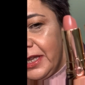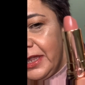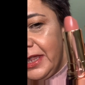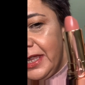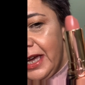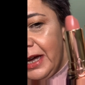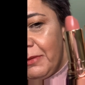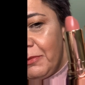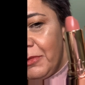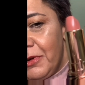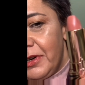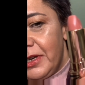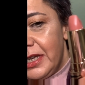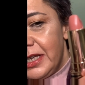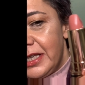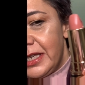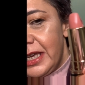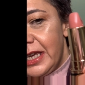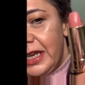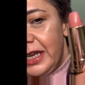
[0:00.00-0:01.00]
that one
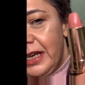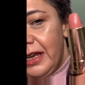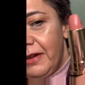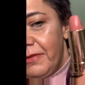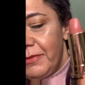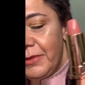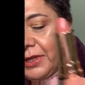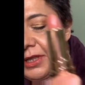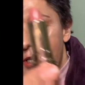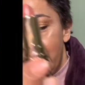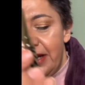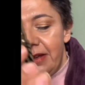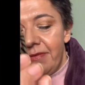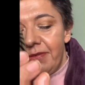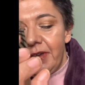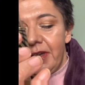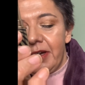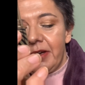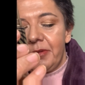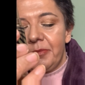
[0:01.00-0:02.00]
is In Love with
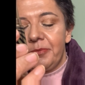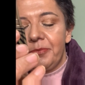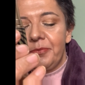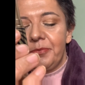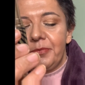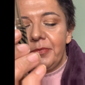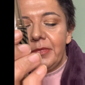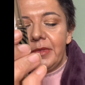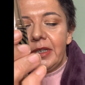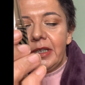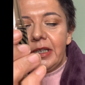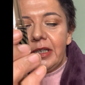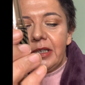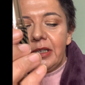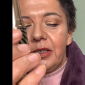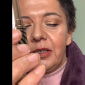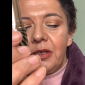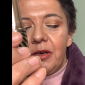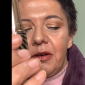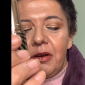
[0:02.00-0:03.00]
Olivia.
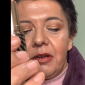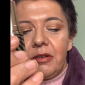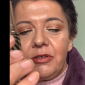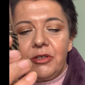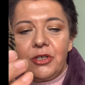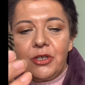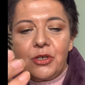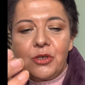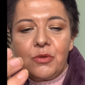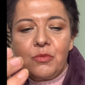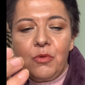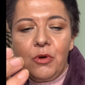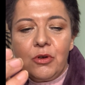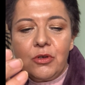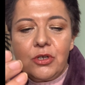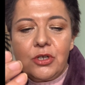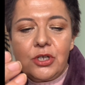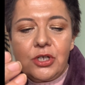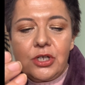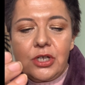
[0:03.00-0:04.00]
So I'll just
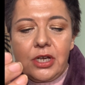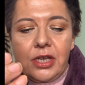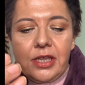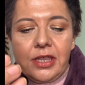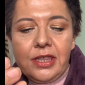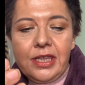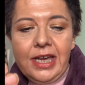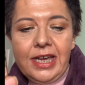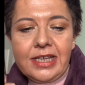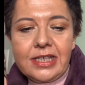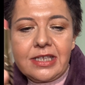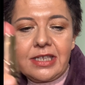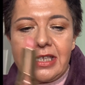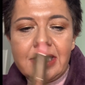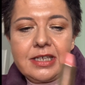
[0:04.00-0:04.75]
swatch that